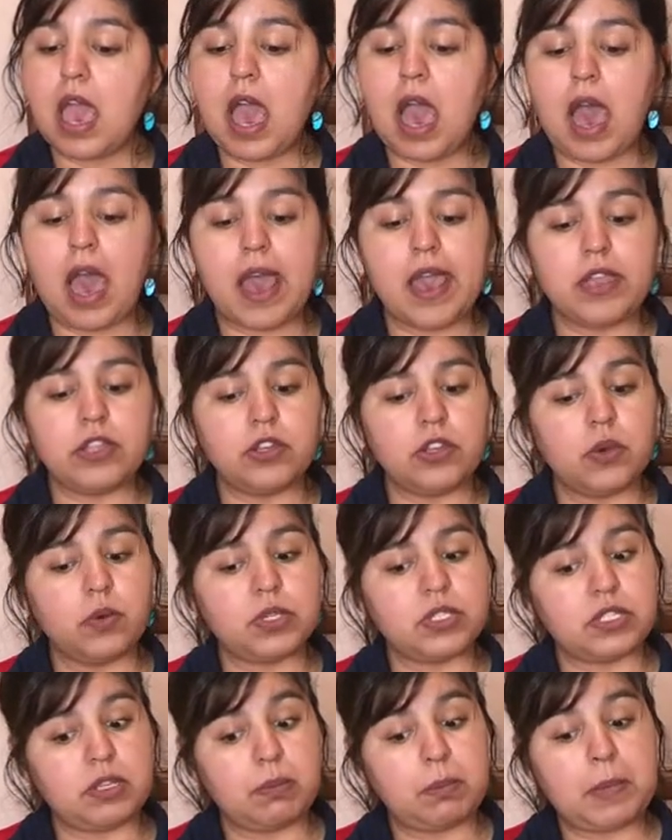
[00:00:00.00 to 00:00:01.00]
"I know
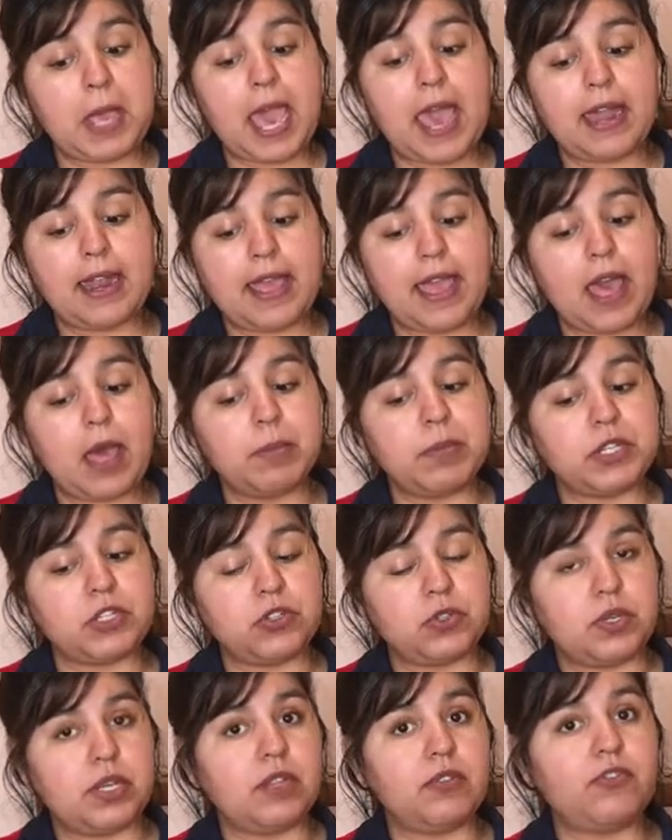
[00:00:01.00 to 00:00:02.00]
it's a bad habit
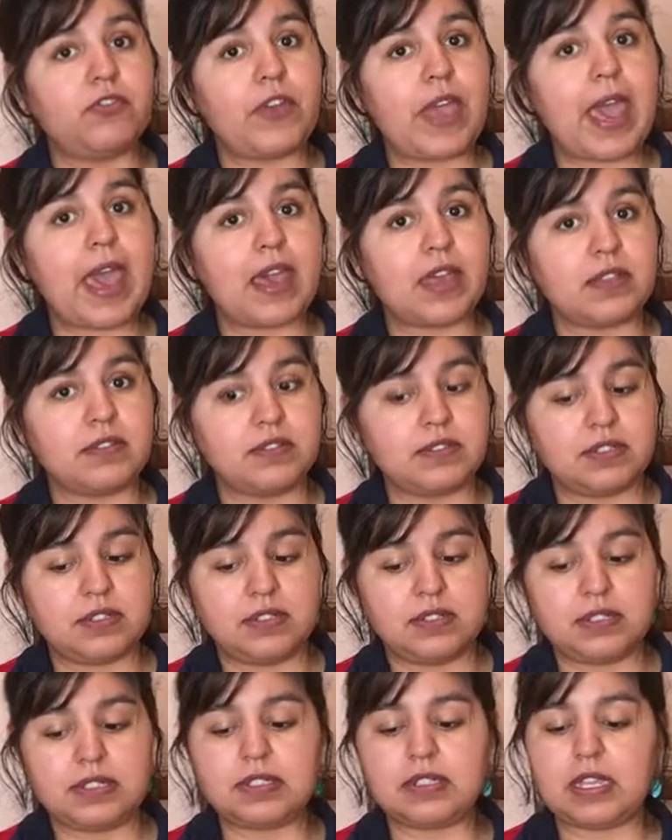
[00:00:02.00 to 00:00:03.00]
to eat fast,"
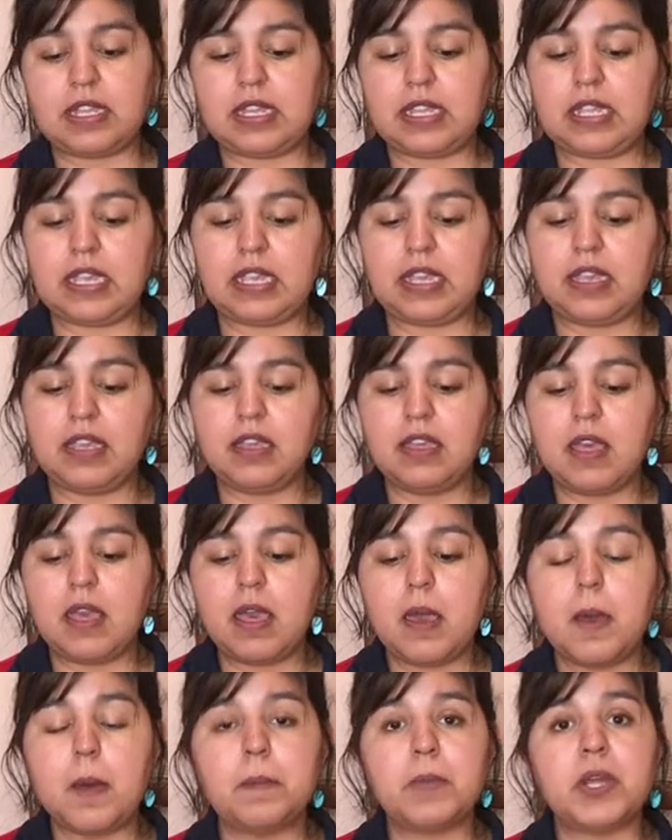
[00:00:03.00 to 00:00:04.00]
said he,
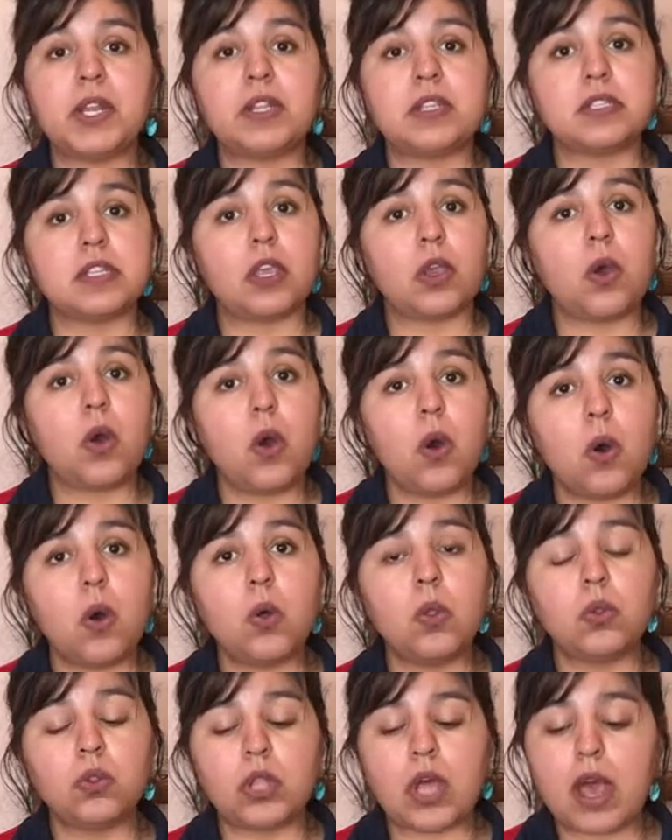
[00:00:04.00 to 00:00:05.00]
"but it's a
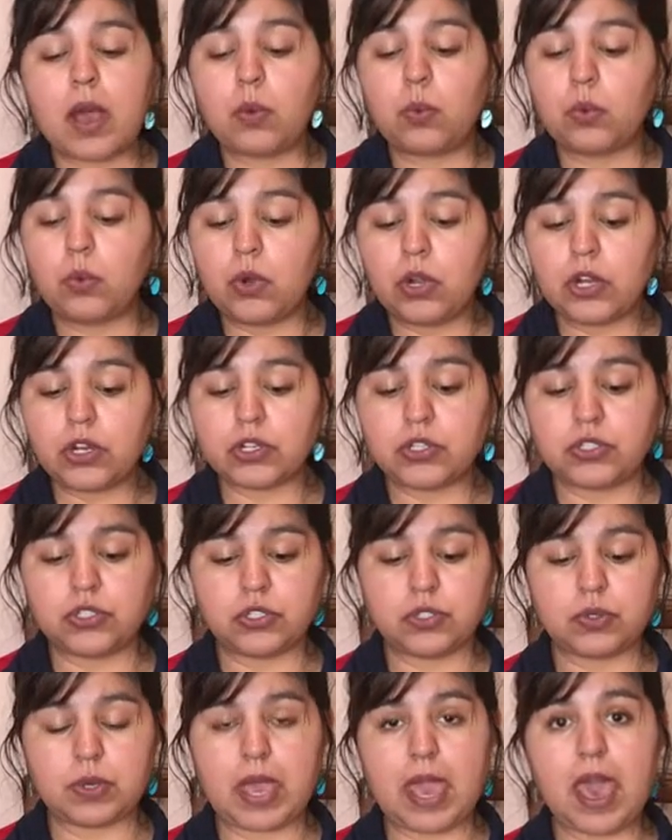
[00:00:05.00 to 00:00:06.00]
whole lot worse
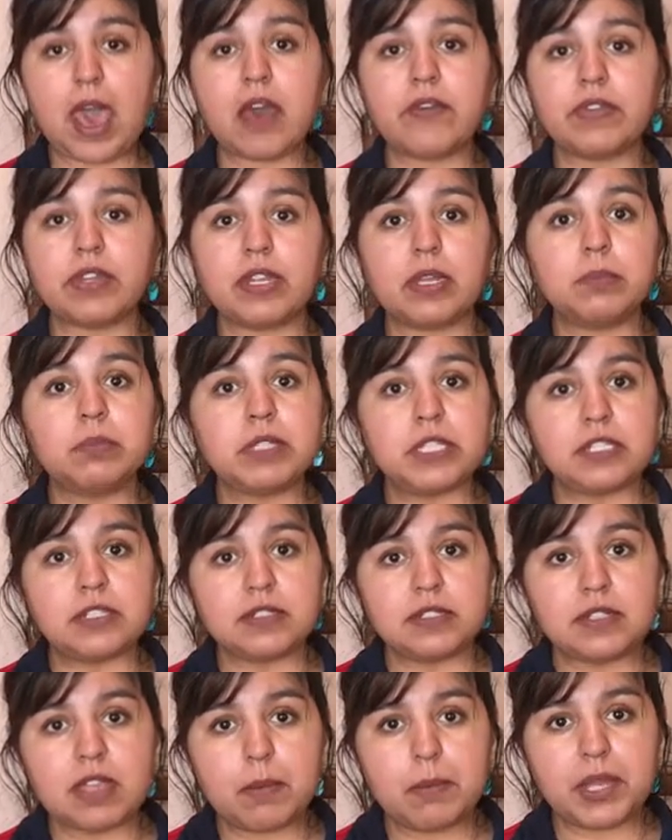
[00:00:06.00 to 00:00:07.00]
to have an empty
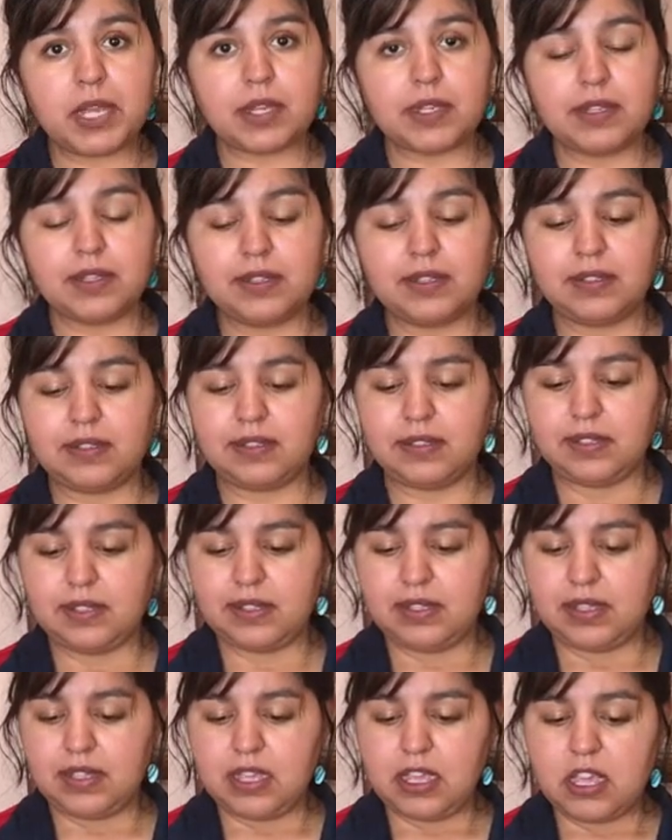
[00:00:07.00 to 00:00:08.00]
stomach."
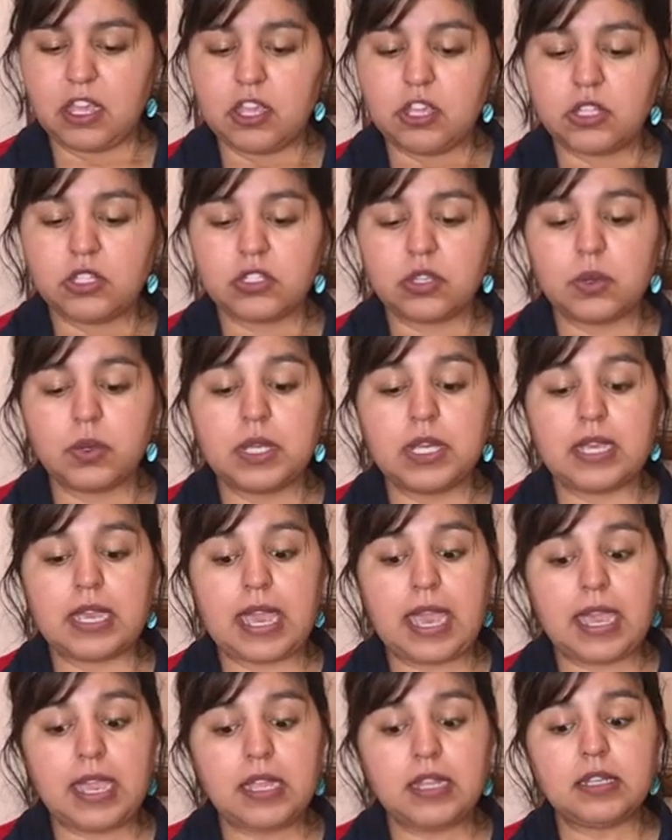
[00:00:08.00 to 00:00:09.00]
So he
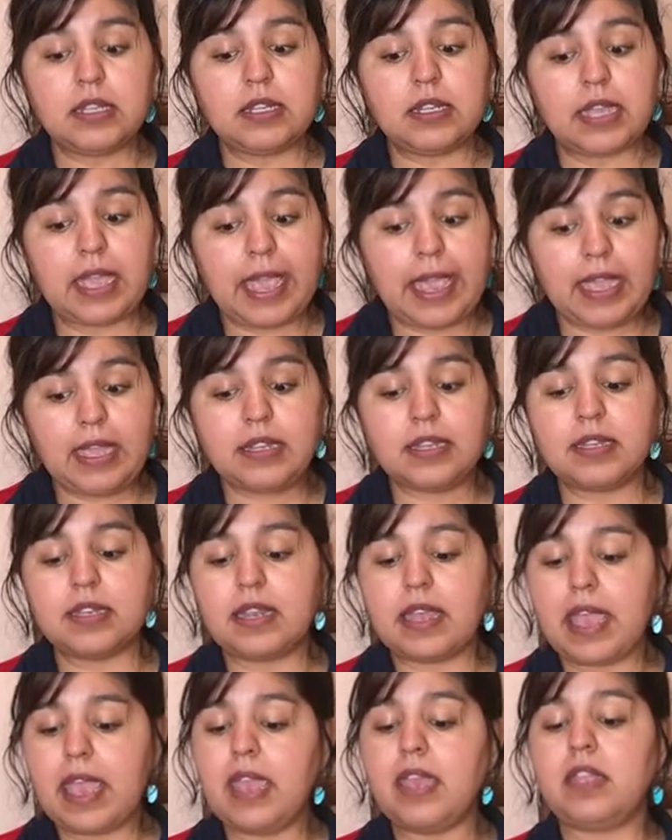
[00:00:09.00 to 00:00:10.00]
ate and ate and
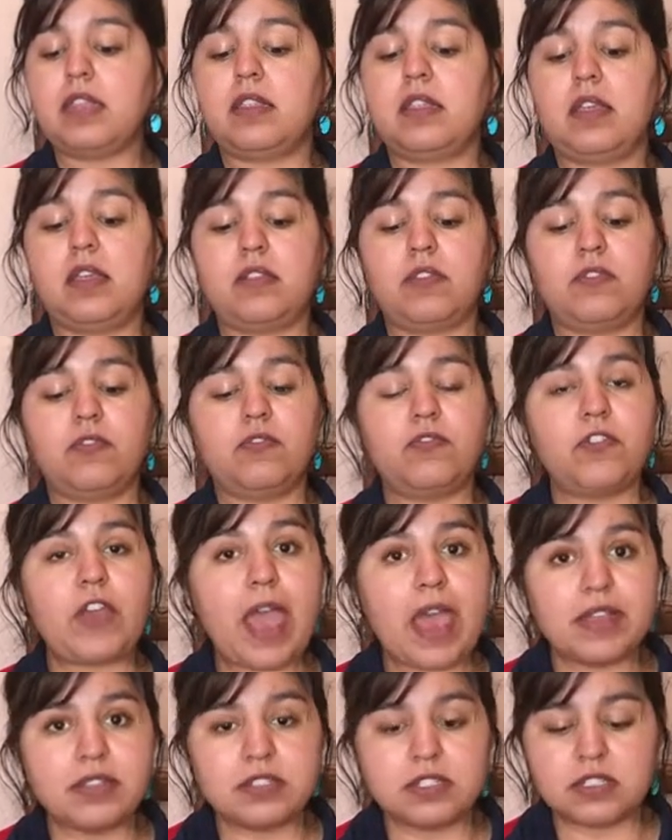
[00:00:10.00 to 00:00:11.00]
ate as
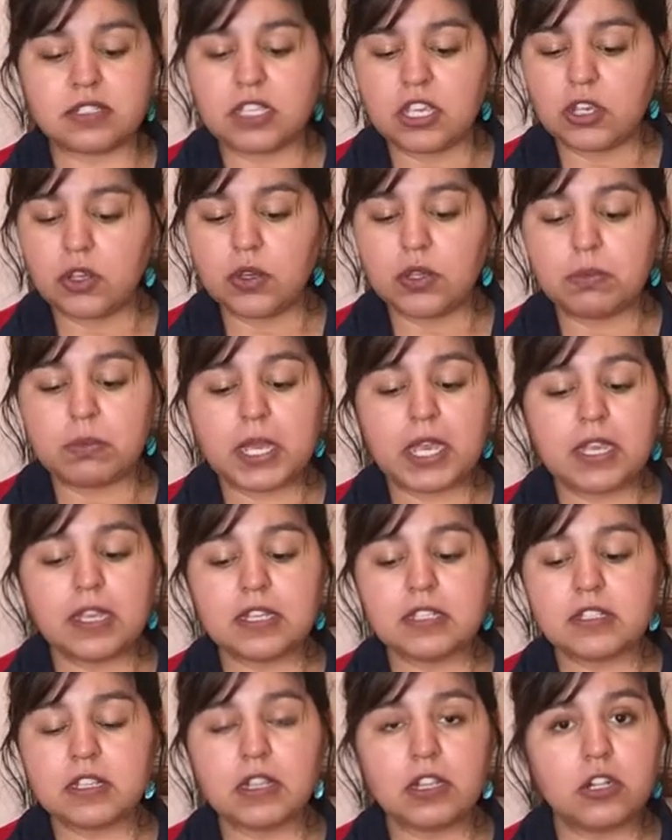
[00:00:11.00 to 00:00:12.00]
fast as he could make
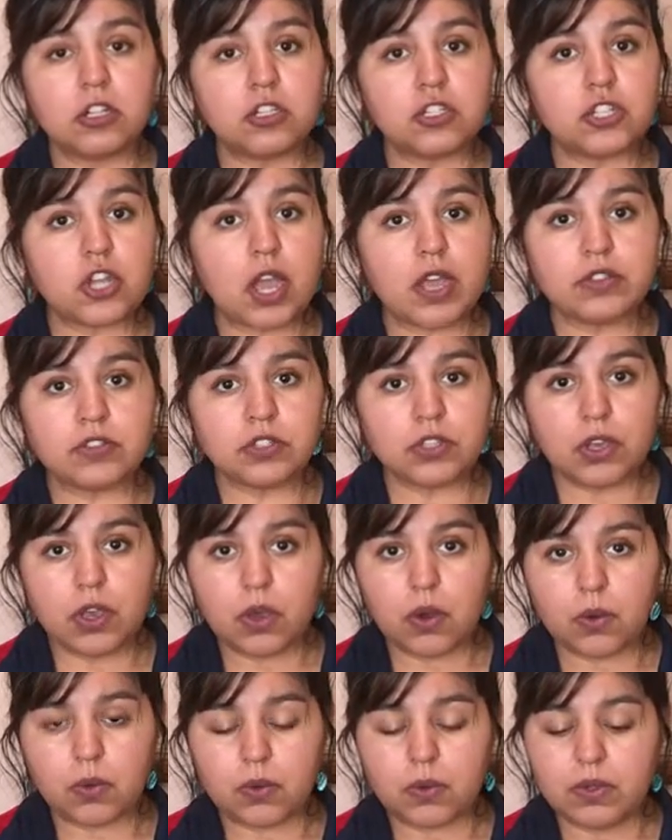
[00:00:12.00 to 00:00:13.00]
his little jaws
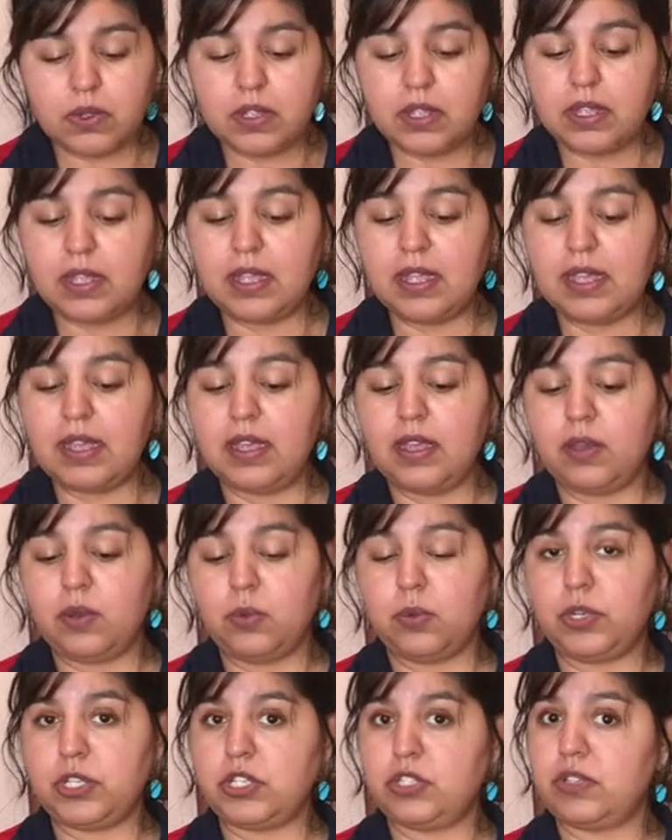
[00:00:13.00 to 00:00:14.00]
go,
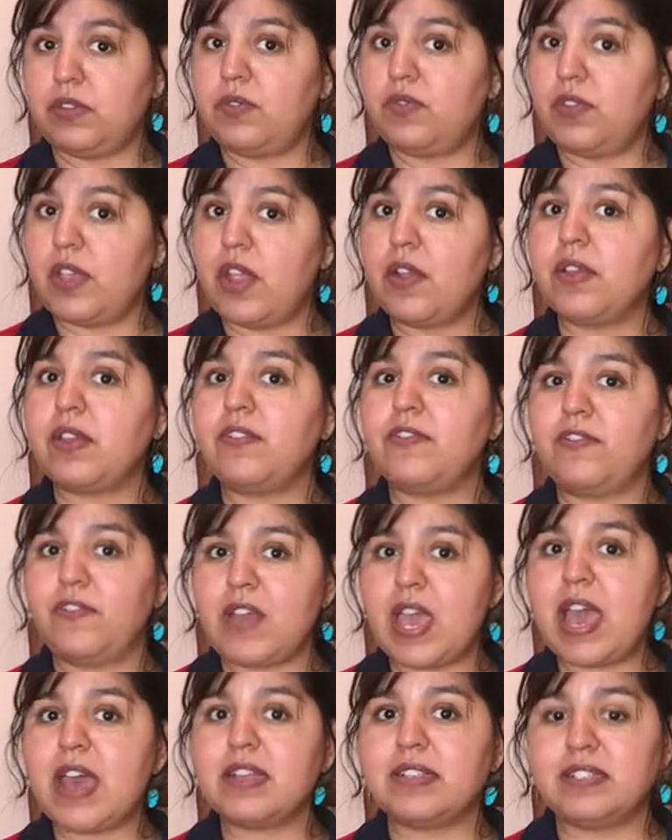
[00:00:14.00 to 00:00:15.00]
which is very
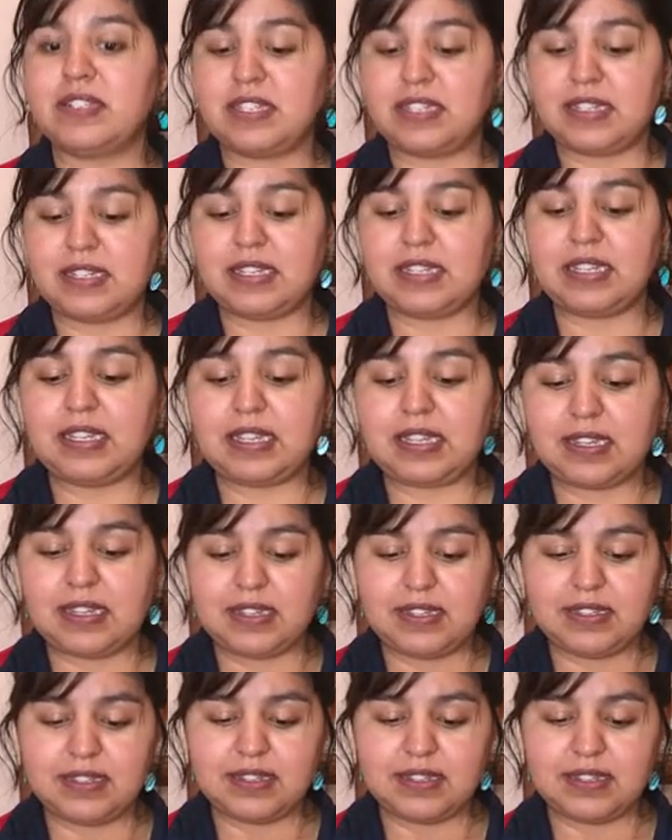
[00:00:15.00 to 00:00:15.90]
fast indeed.